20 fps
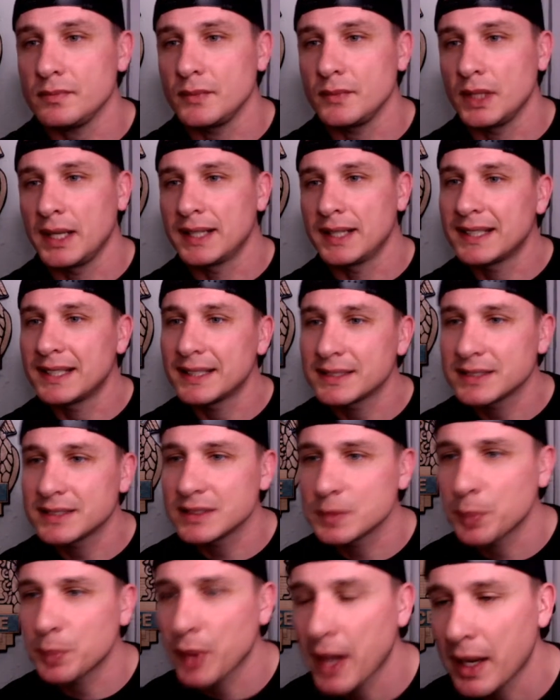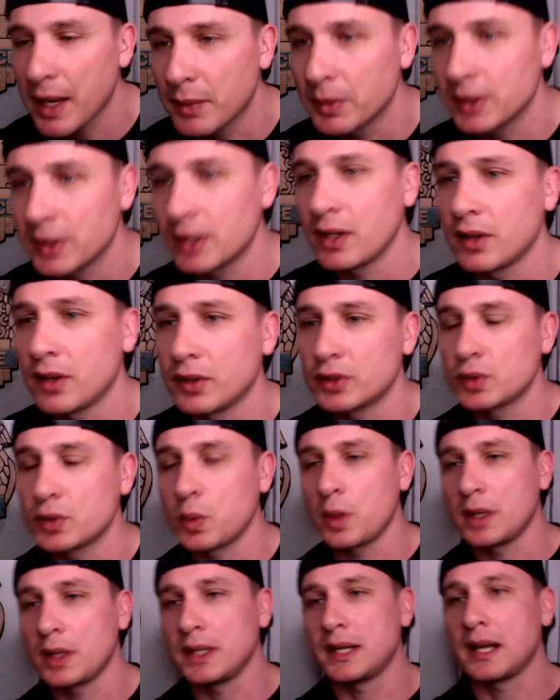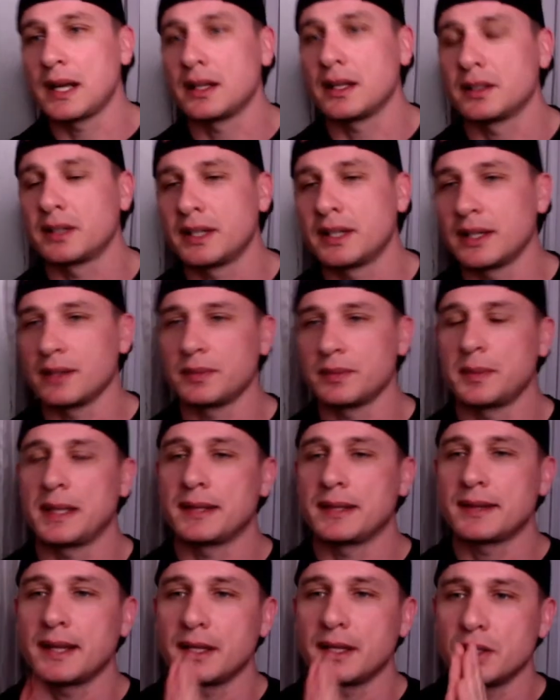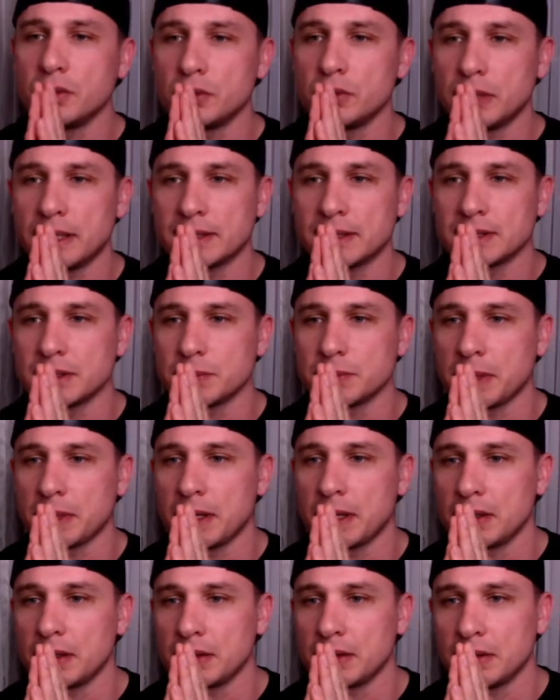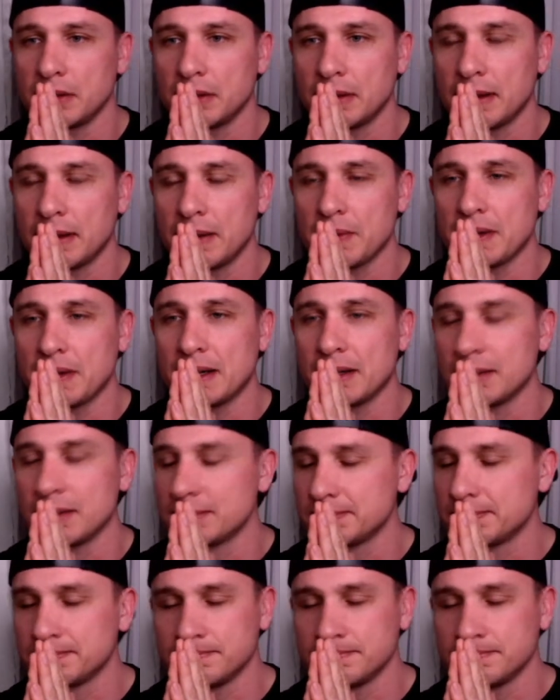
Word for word: And Kingston's Pride with another twenty dollar gift, man. Thank you, Kingston's Pride. I don't want to...